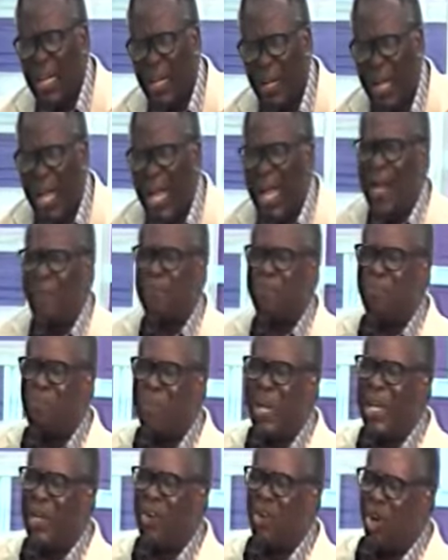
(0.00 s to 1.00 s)
help
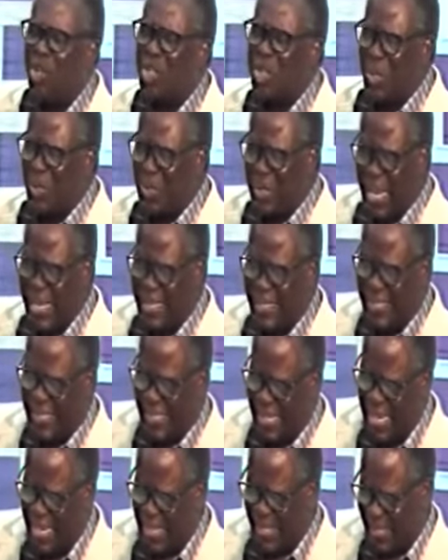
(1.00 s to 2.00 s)
me not to
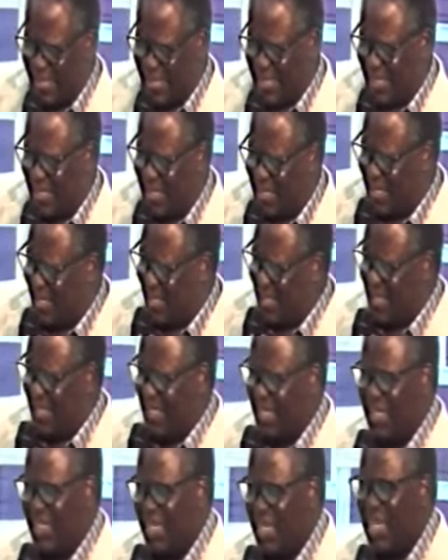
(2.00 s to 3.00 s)
resist.
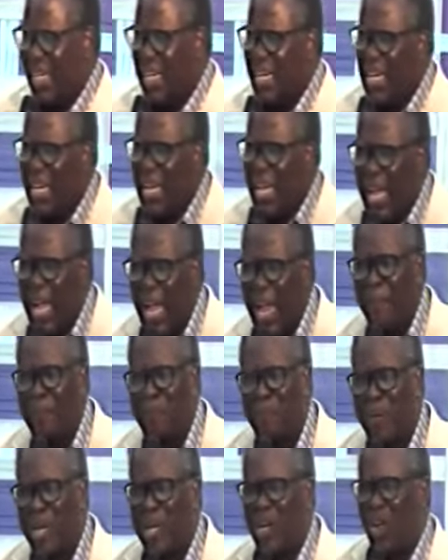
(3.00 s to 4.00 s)
Help
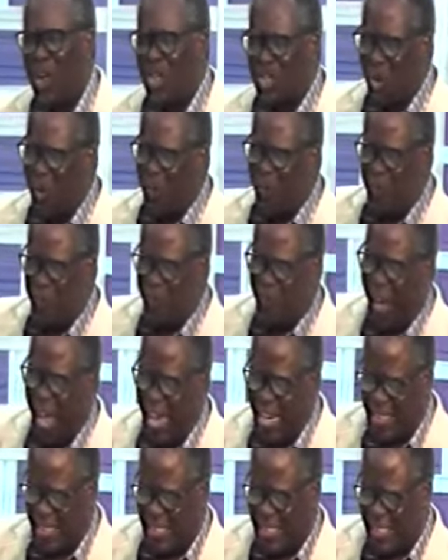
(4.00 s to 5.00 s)
me not to
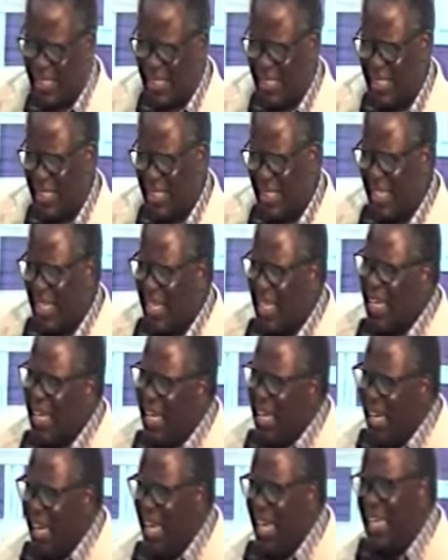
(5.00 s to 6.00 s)
fight
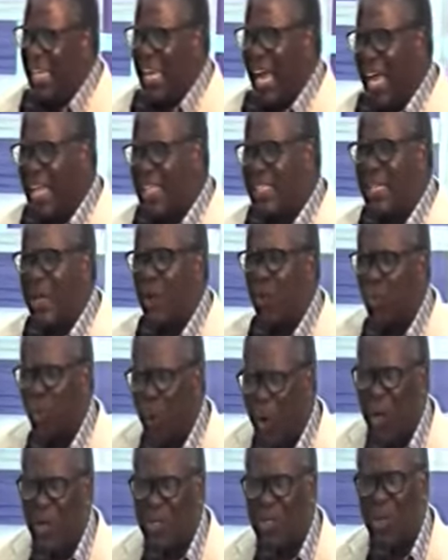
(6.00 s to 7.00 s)
against the
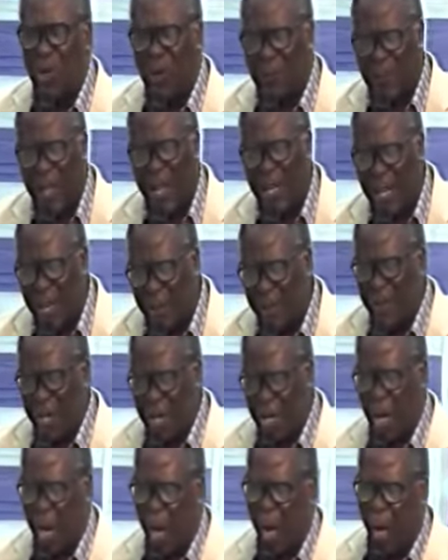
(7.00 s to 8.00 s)
word of the
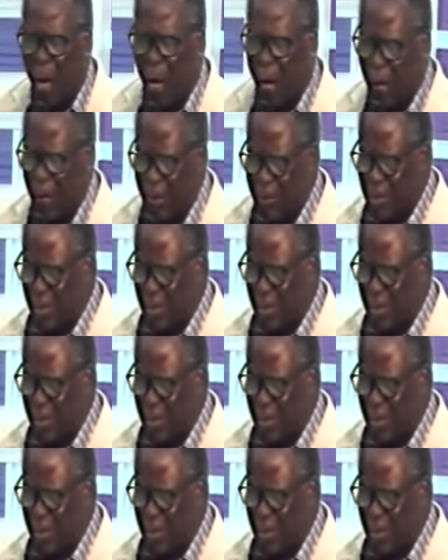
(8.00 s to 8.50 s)
living God.